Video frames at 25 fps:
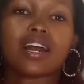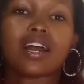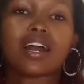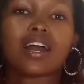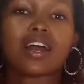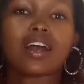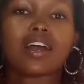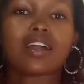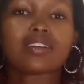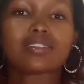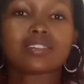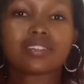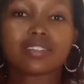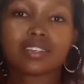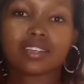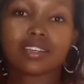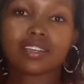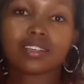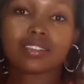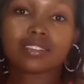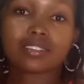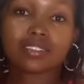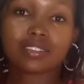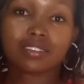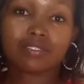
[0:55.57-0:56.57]
act
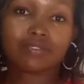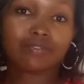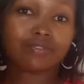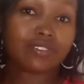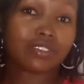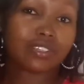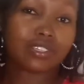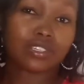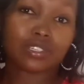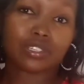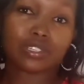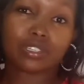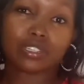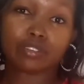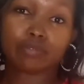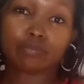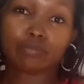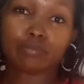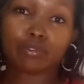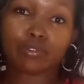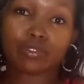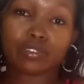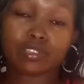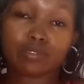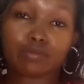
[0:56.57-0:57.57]
as if it is
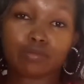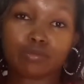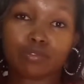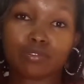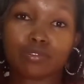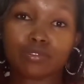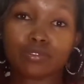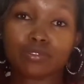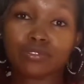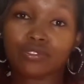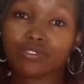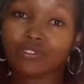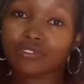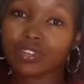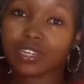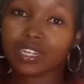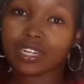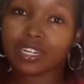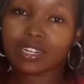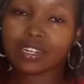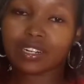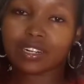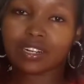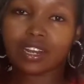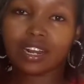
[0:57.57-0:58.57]
impossible to fail.
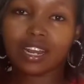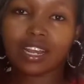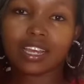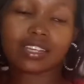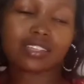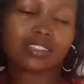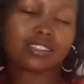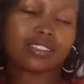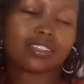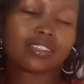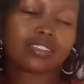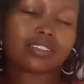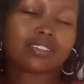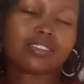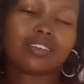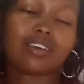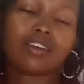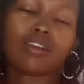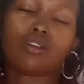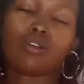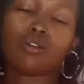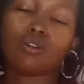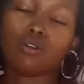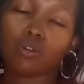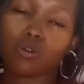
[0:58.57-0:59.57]
Like, just
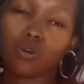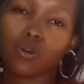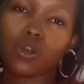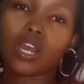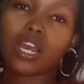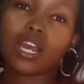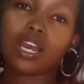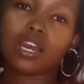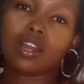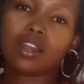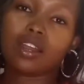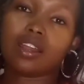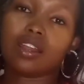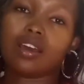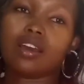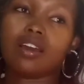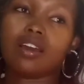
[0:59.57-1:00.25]
go hard.